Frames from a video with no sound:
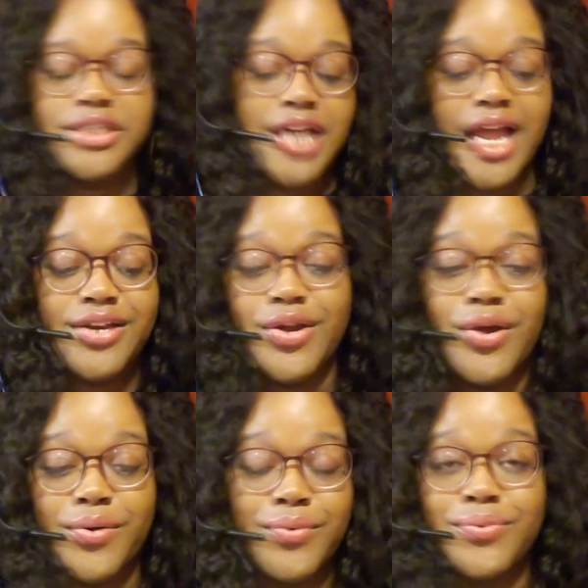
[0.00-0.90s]
which I
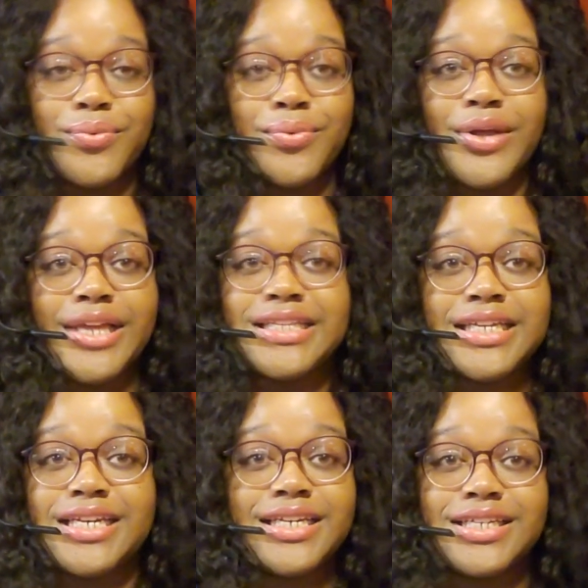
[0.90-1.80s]
know
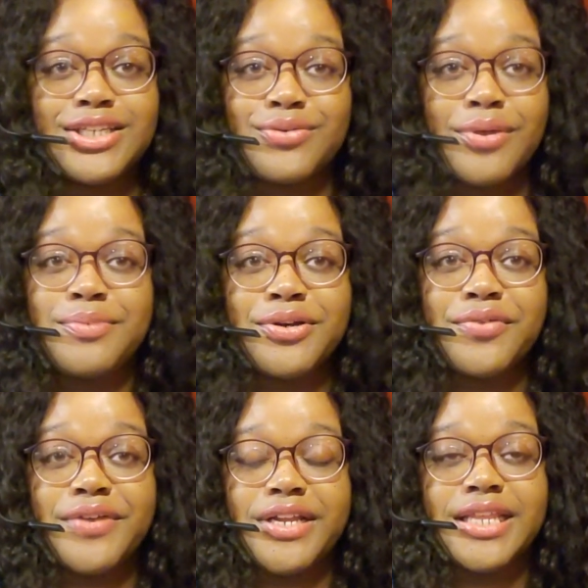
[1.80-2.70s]
isn't scripted
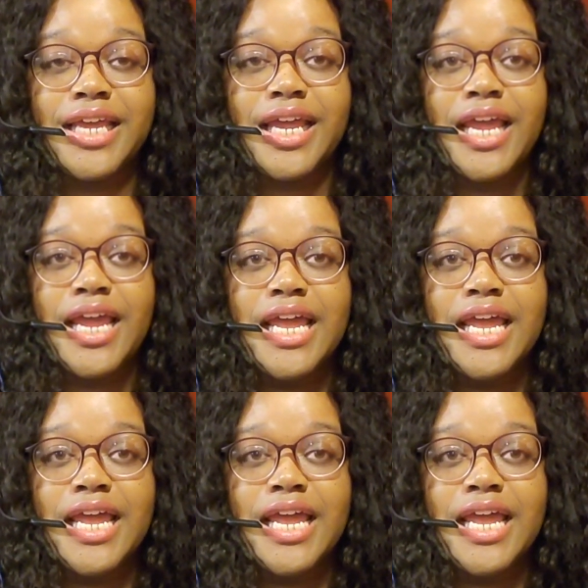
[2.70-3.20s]
or anything,